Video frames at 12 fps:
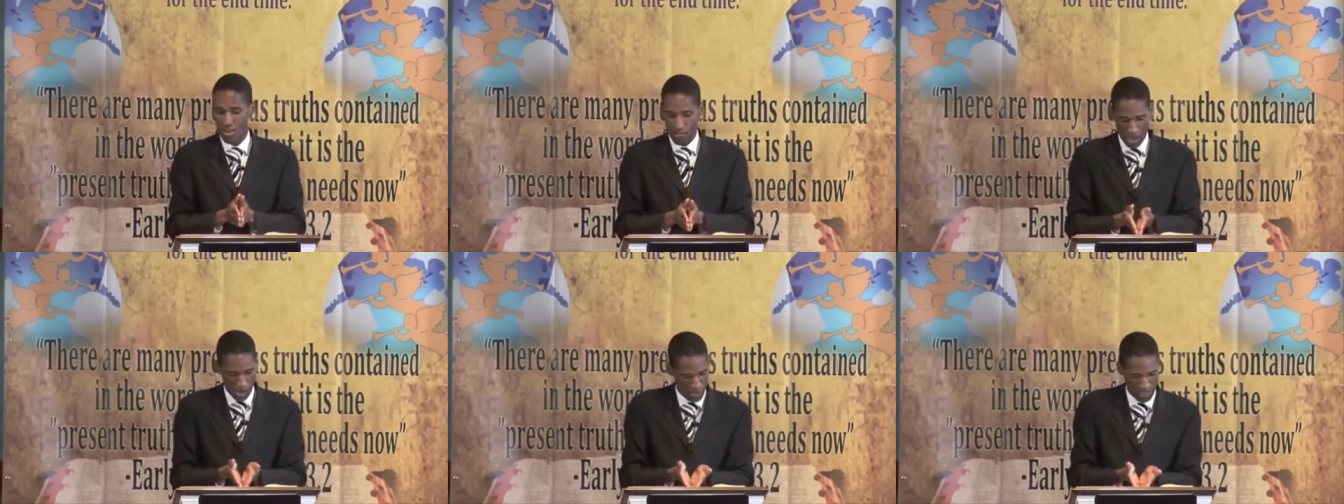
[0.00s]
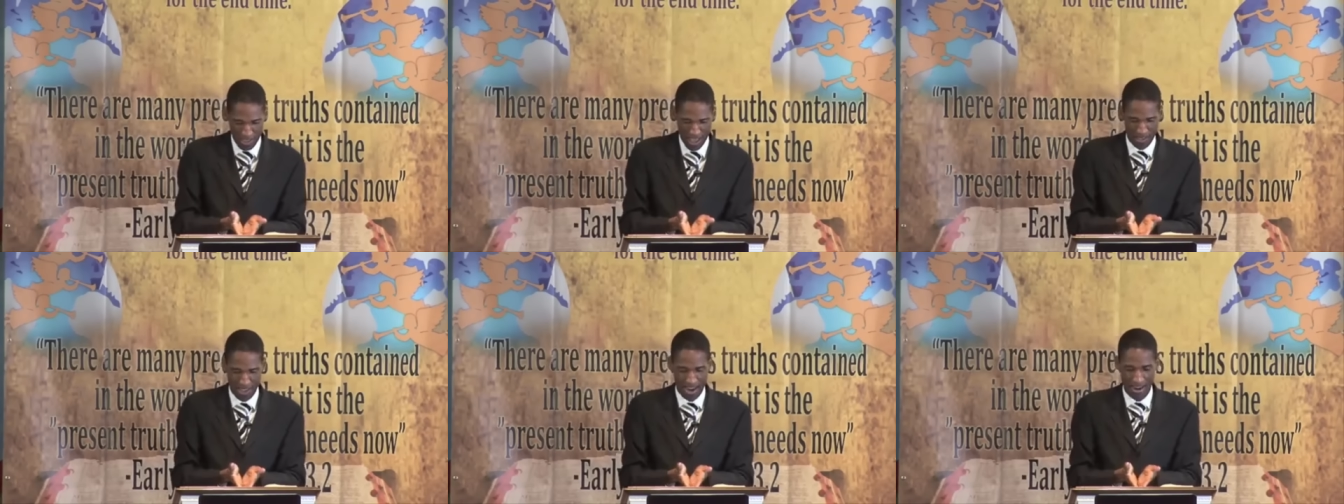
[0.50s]
Because it
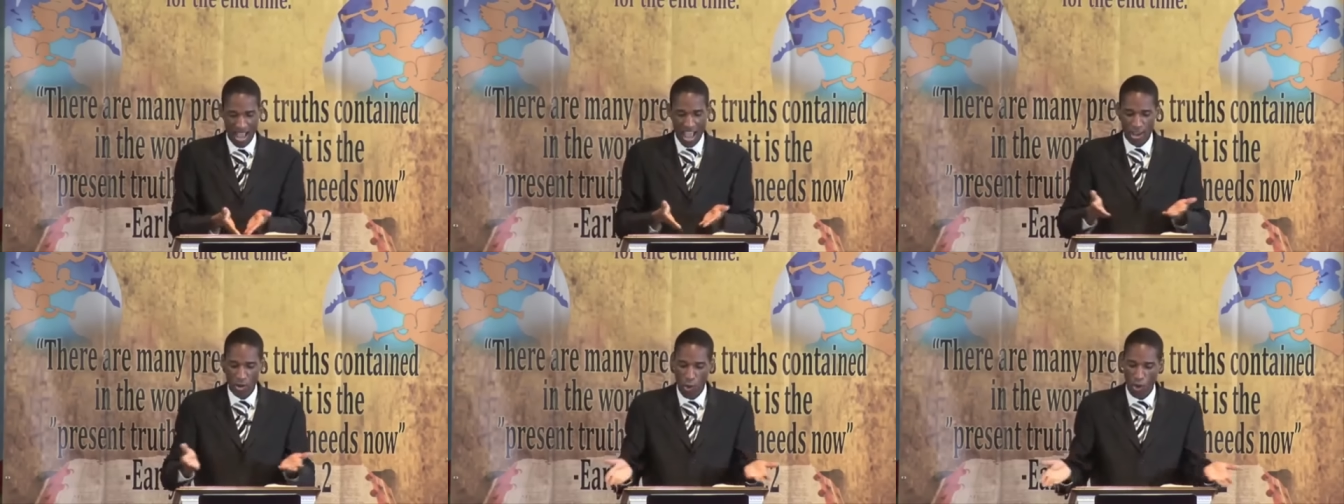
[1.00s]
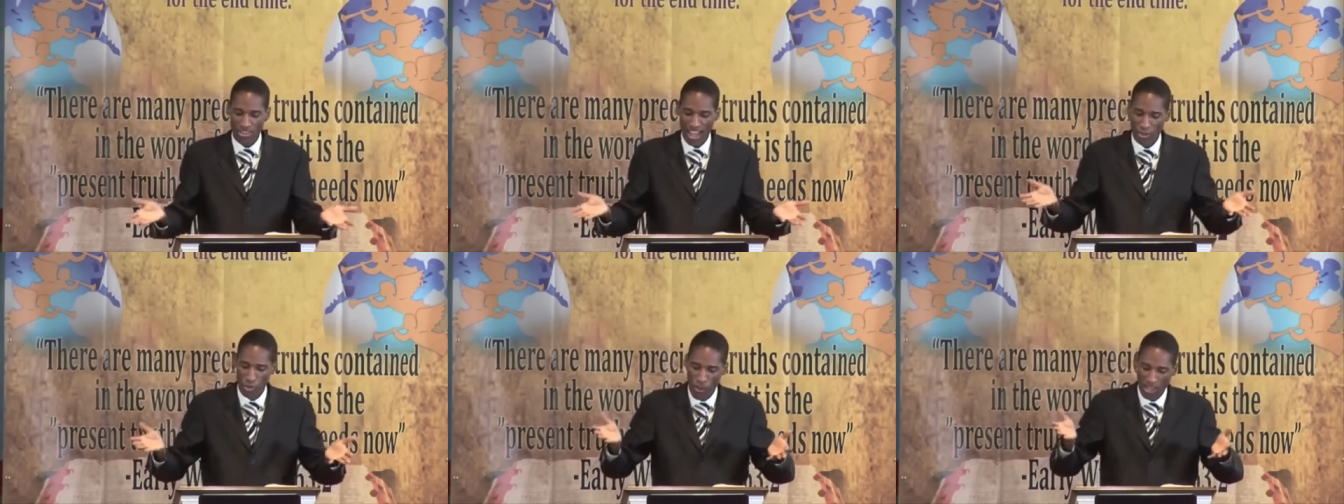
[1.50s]
says here, and all
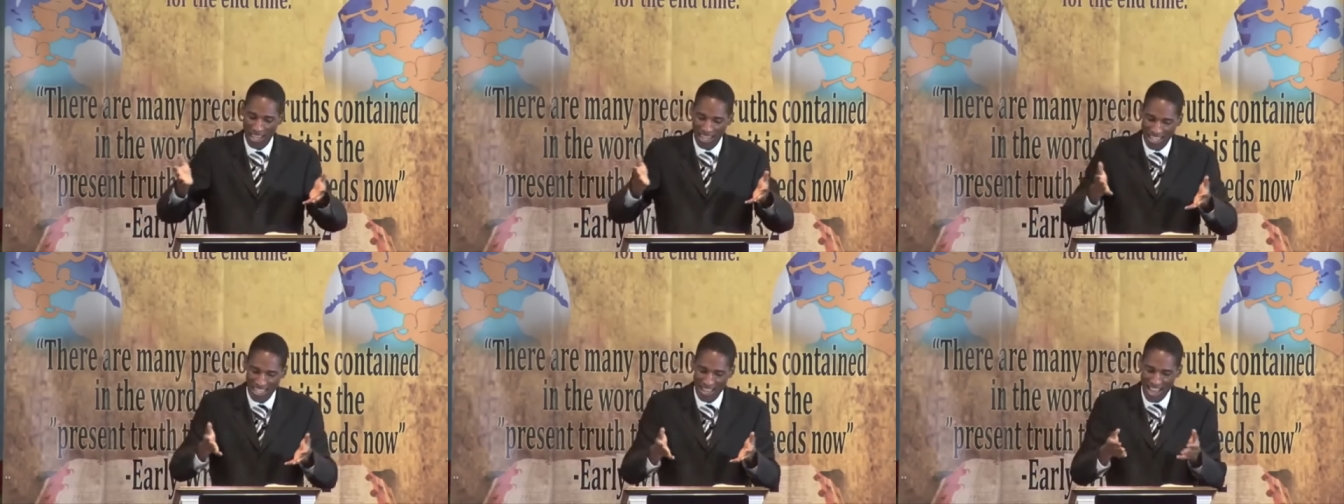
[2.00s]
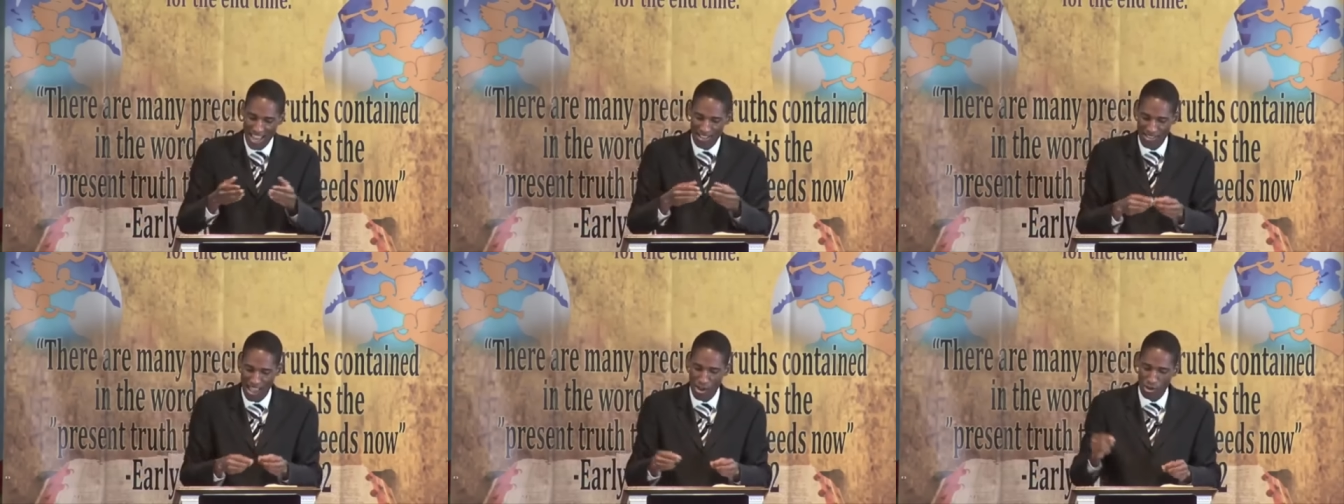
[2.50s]
that dwell at Lydda and
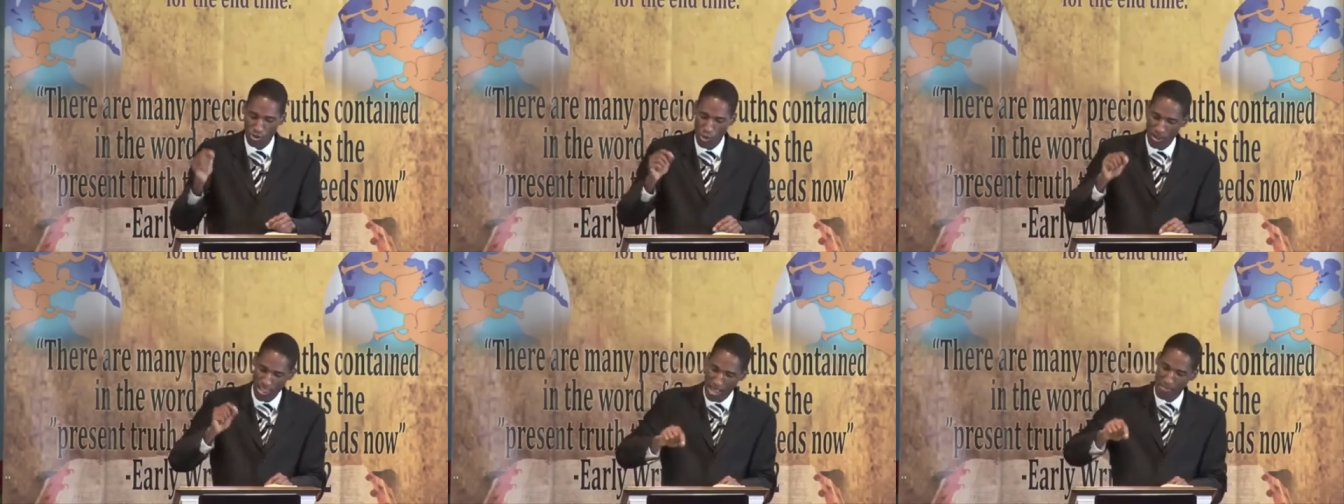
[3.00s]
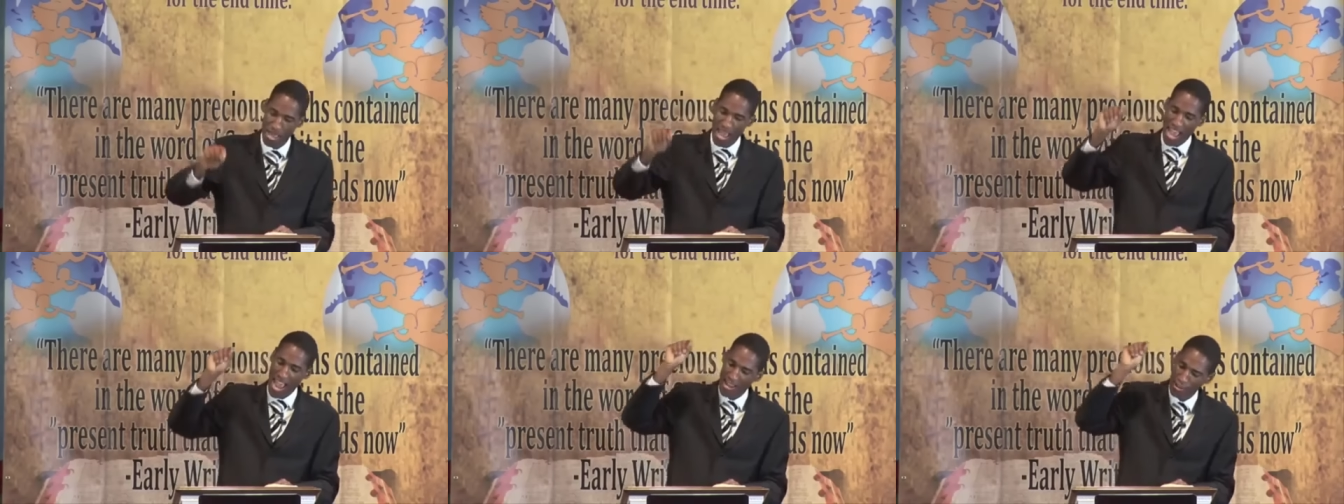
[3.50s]
Saron saw him
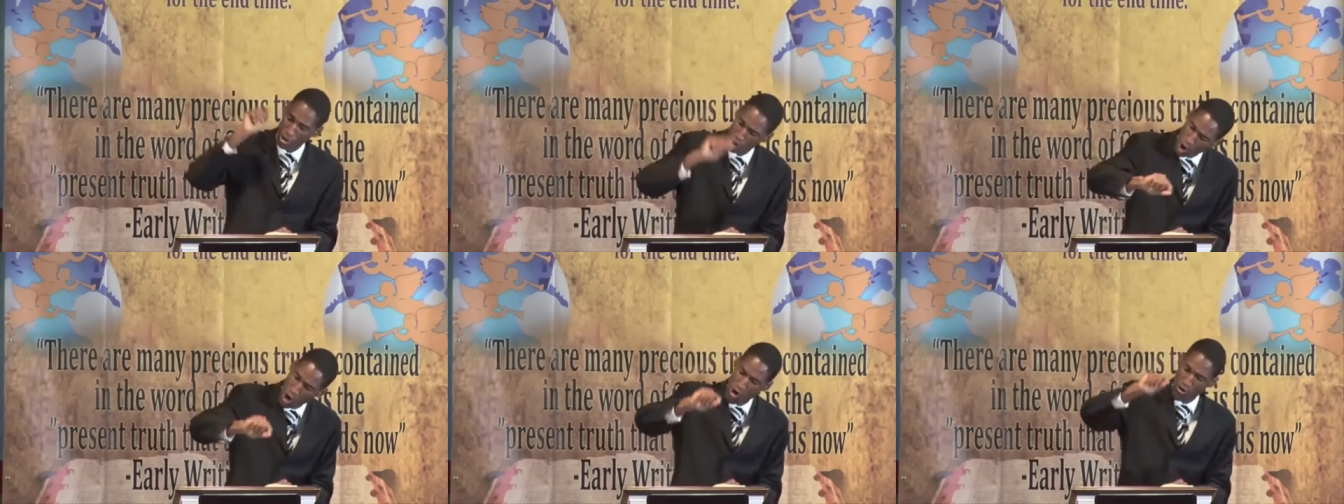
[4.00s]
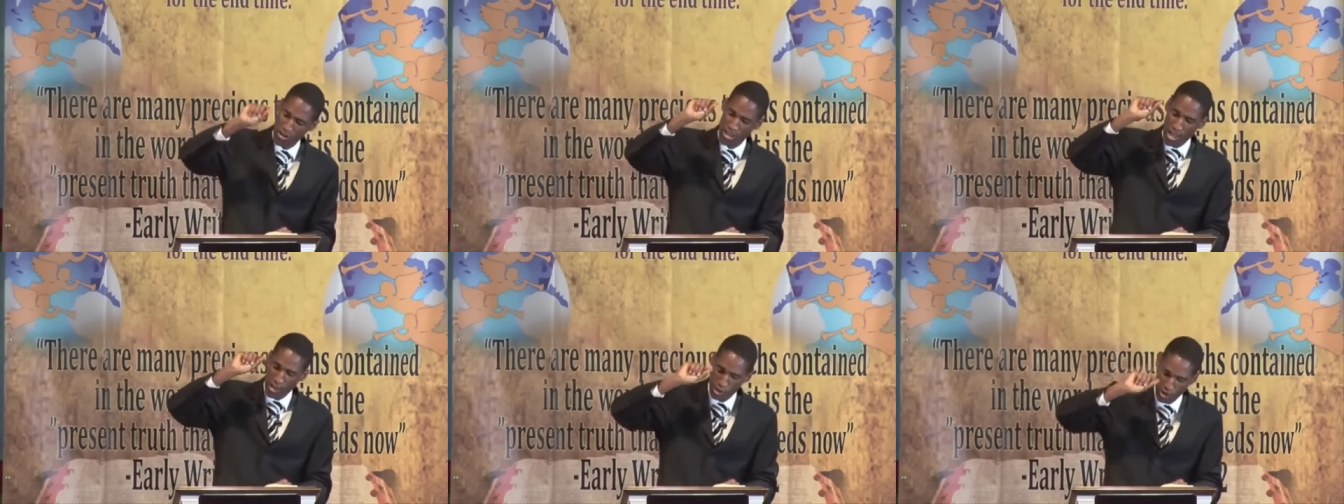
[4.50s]
and turned
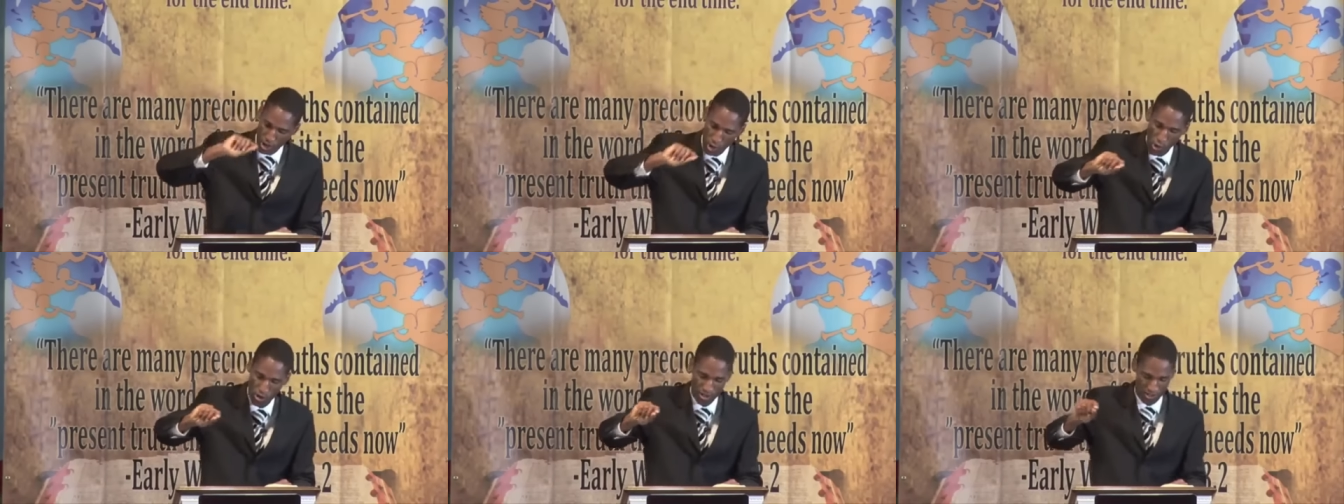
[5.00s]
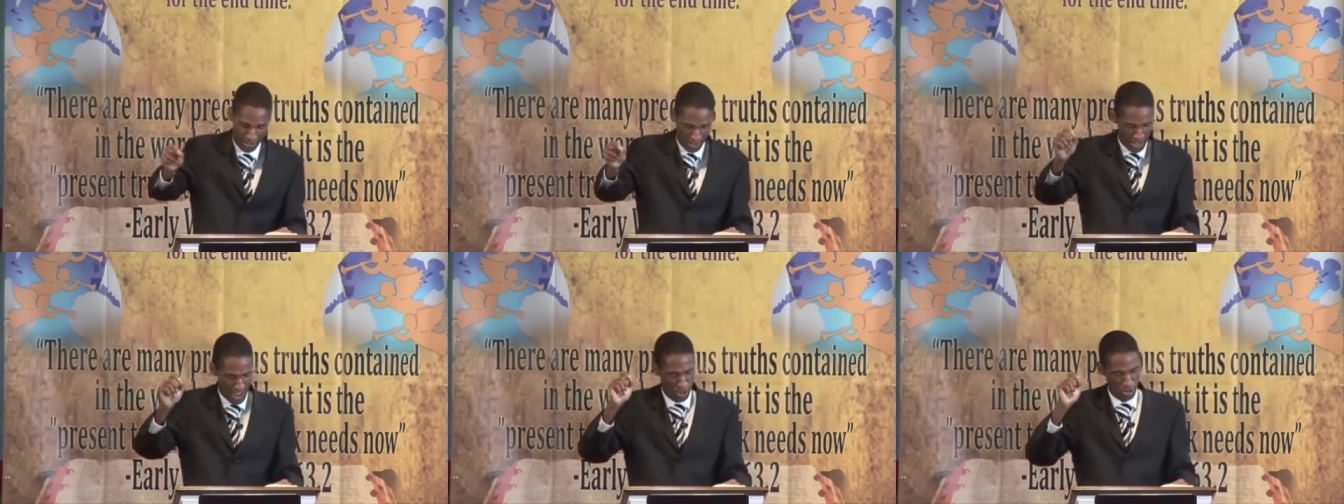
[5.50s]
to the Lord.
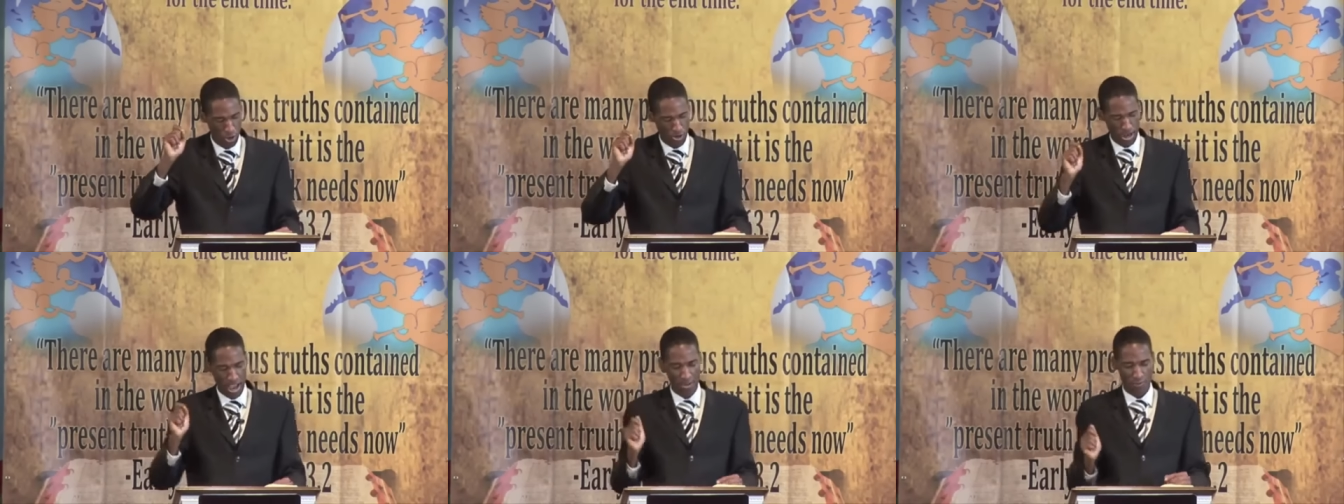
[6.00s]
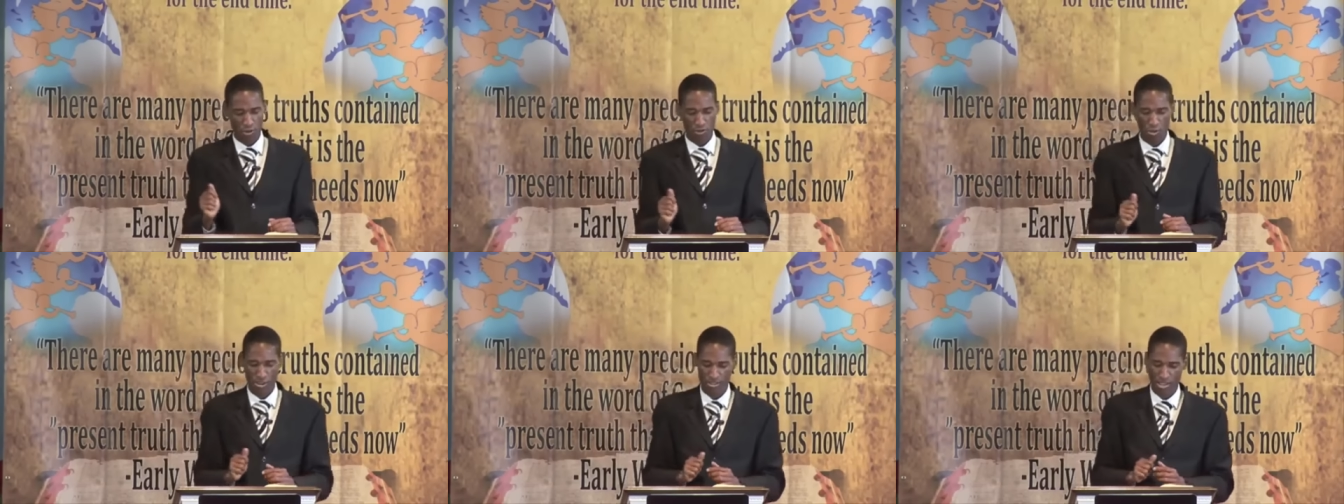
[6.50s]
The next story now, verse
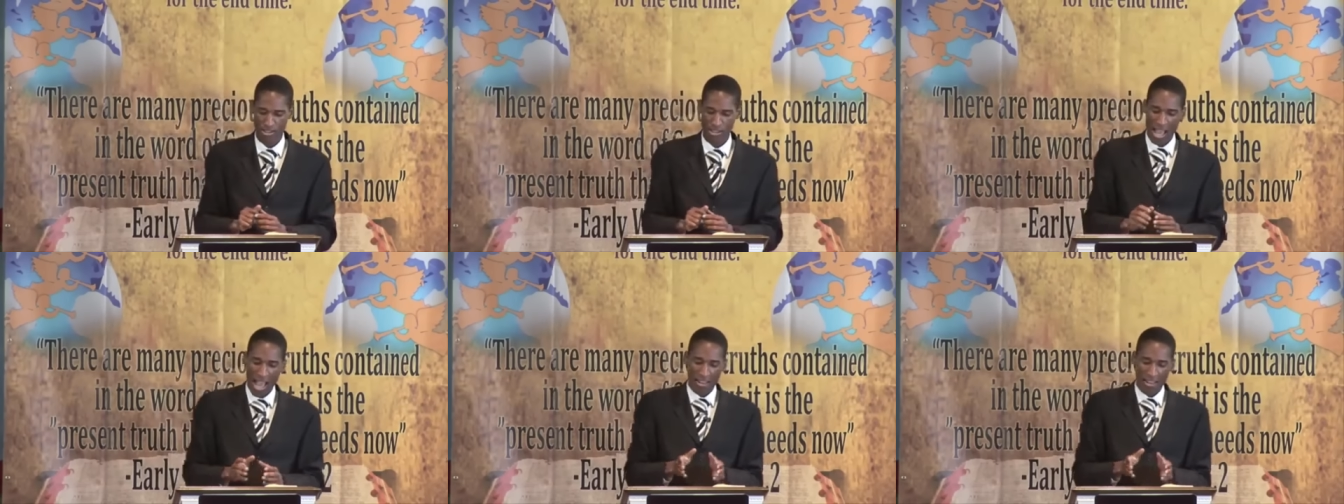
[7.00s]
36.